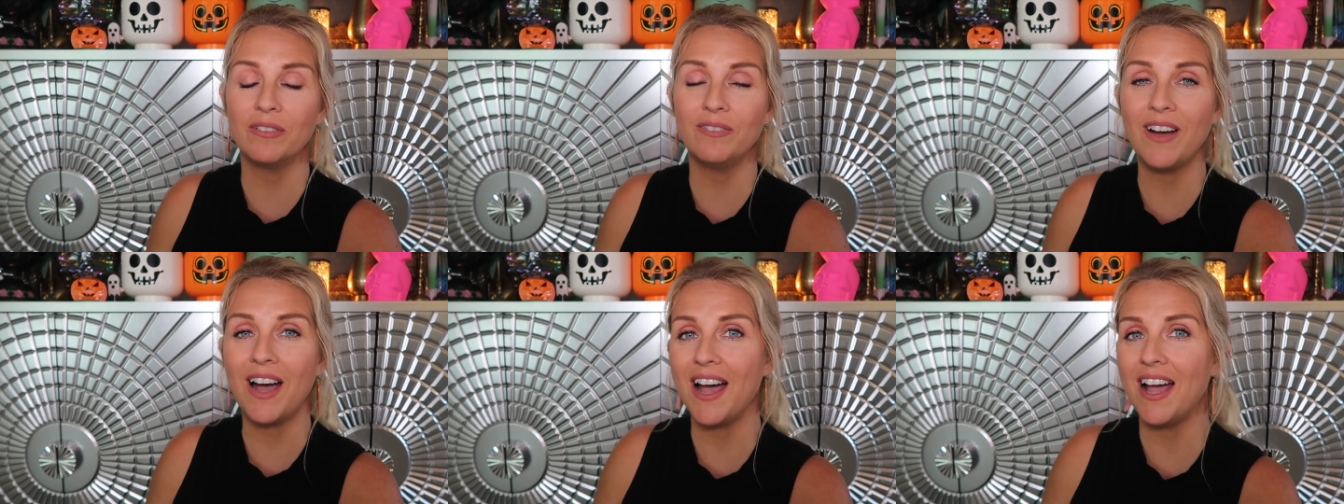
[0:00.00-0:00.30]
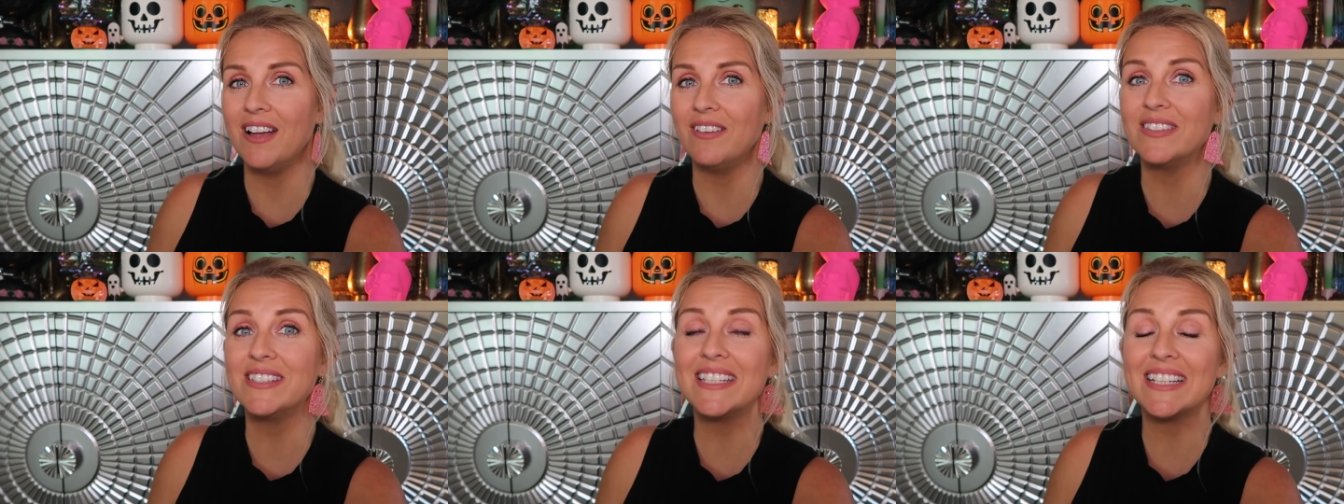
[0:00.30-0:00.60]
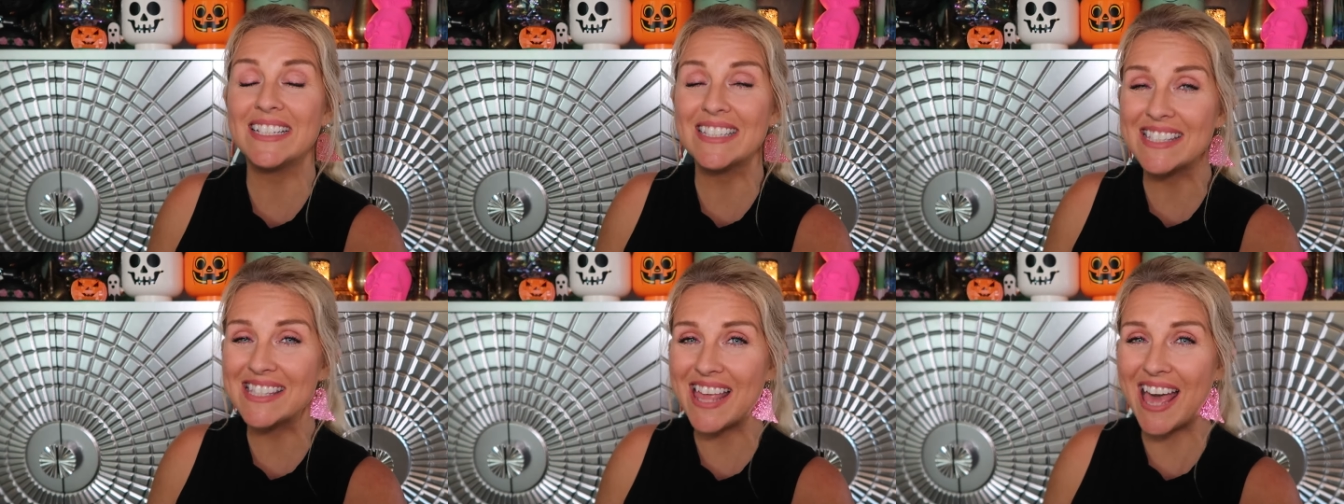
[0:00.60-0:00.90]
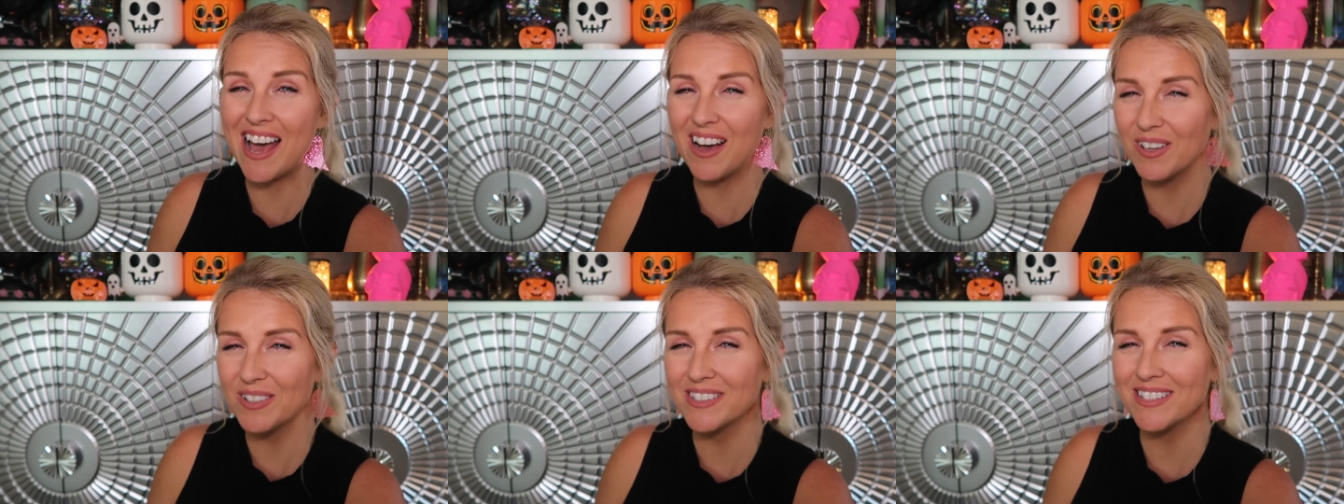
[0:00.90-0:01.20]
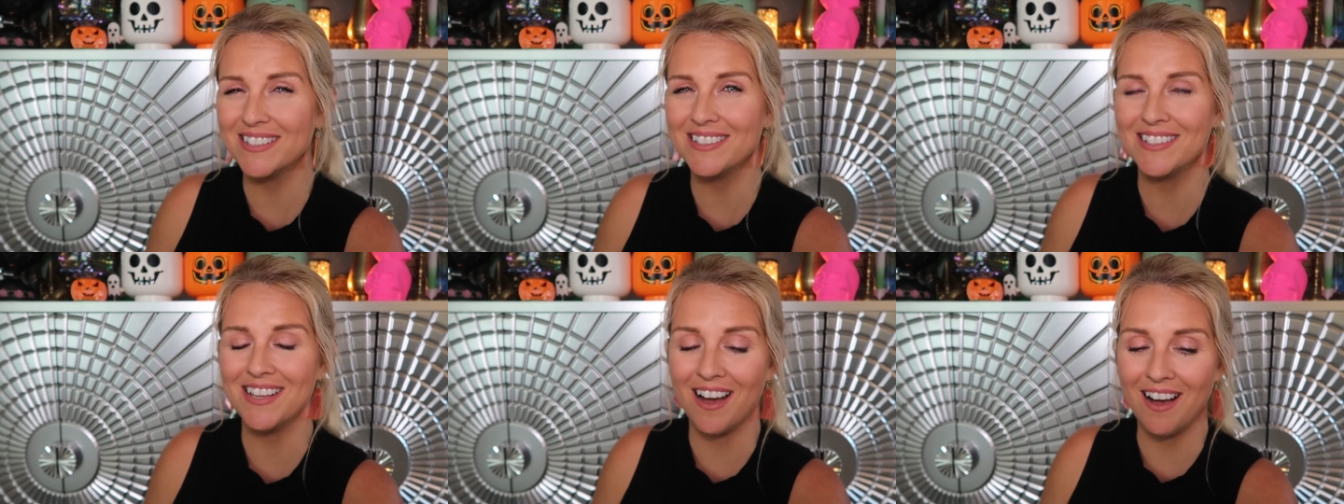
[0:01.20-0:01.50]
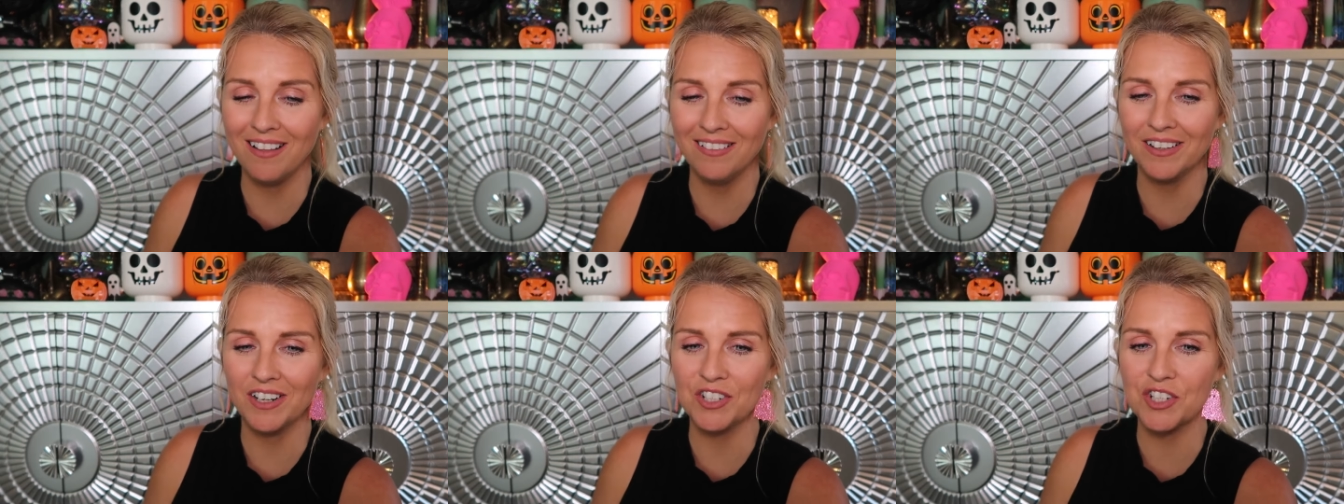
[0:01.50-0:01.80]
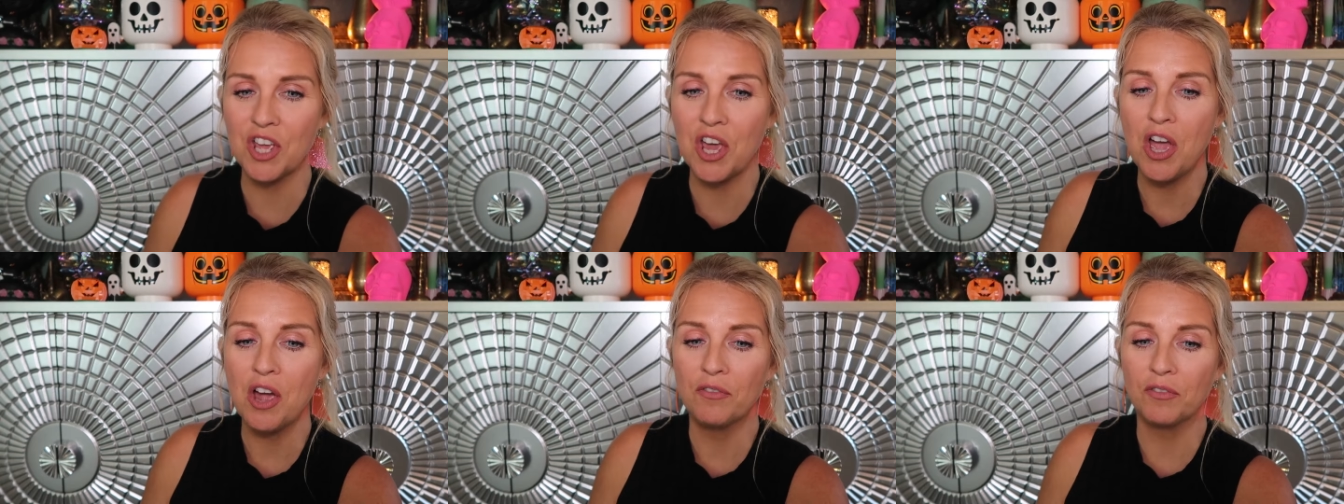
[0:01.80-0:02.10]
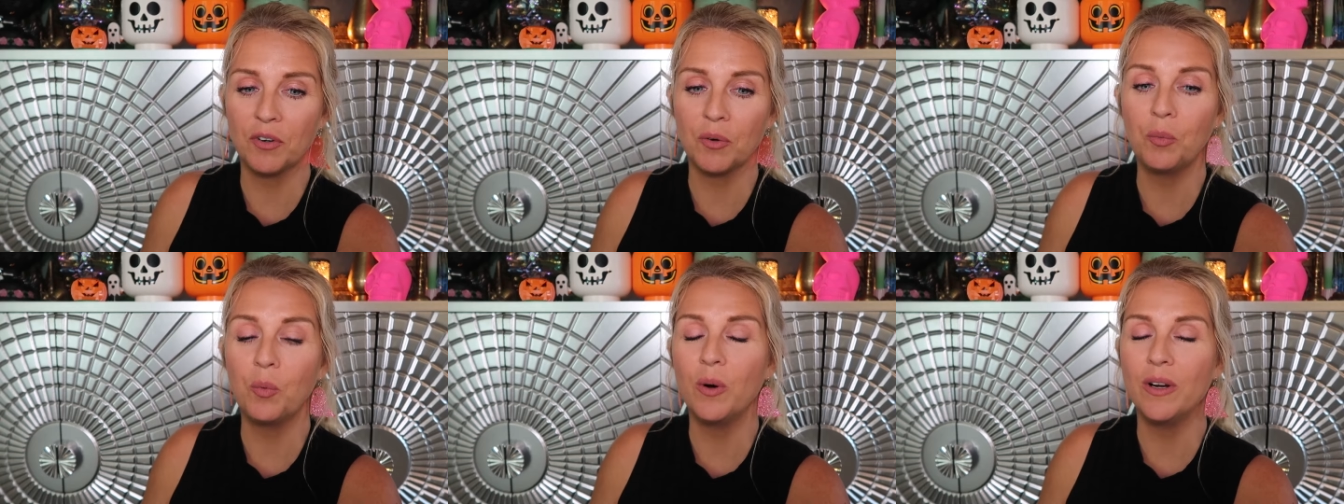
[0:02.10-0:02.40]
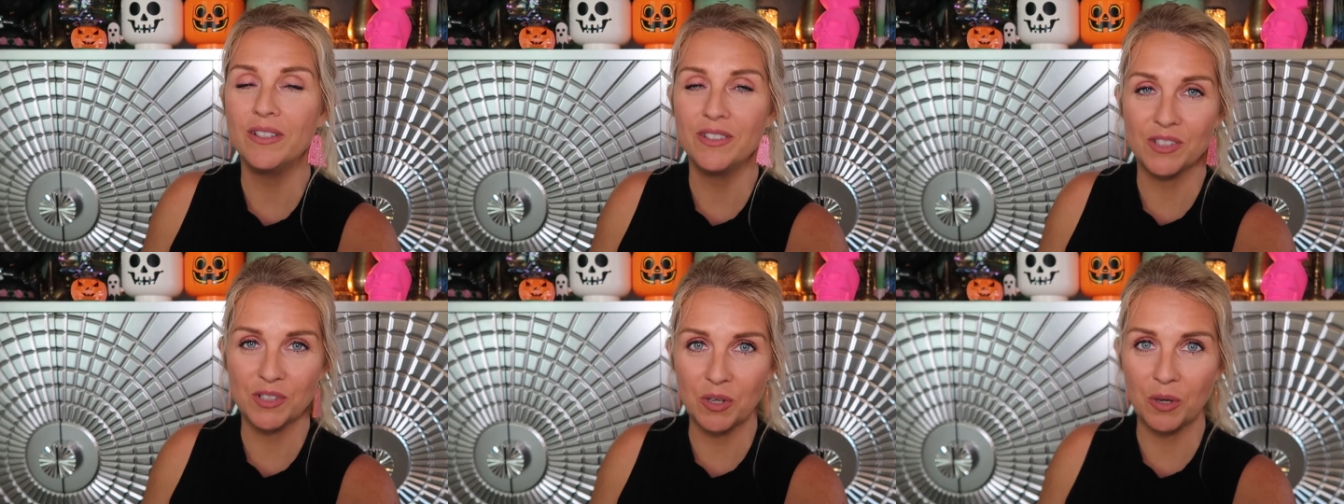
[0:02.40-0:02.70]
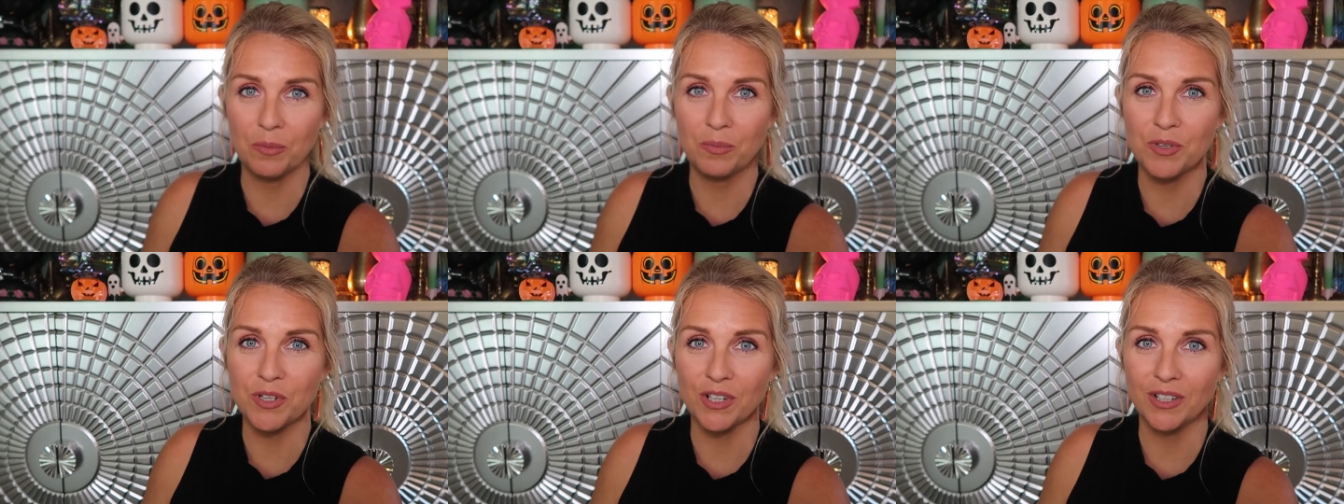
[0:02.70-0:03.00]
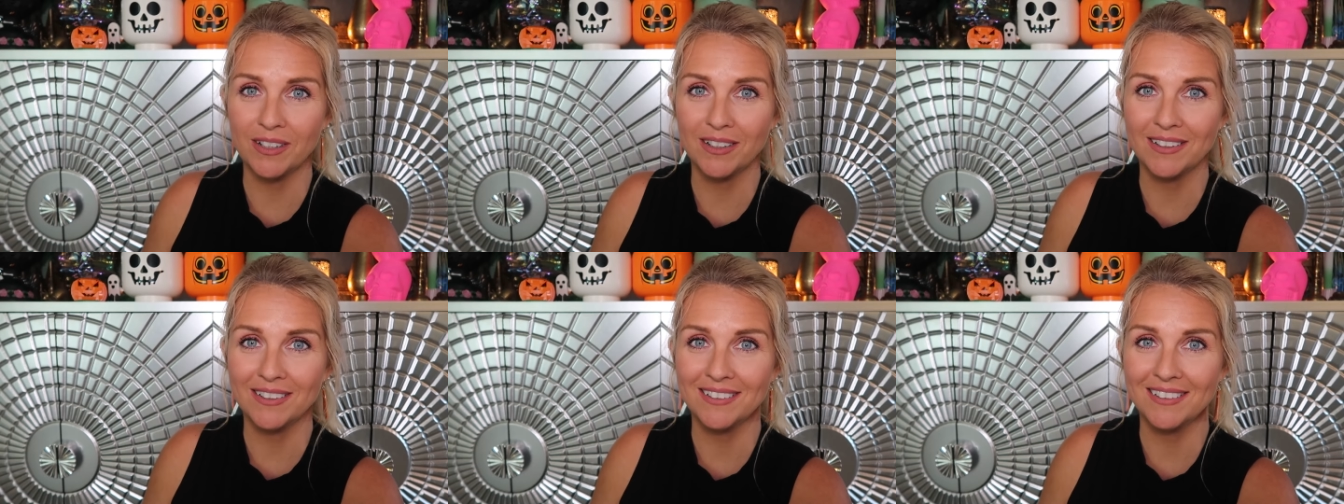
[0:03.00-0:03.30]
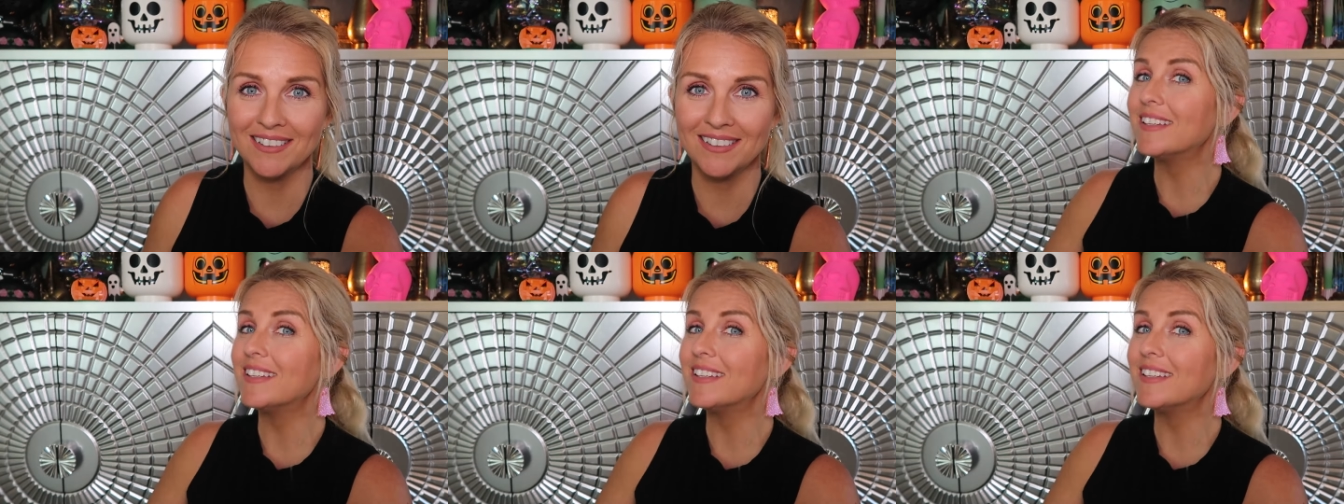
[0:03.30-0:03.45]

five, six thousand dollars for one sculpture.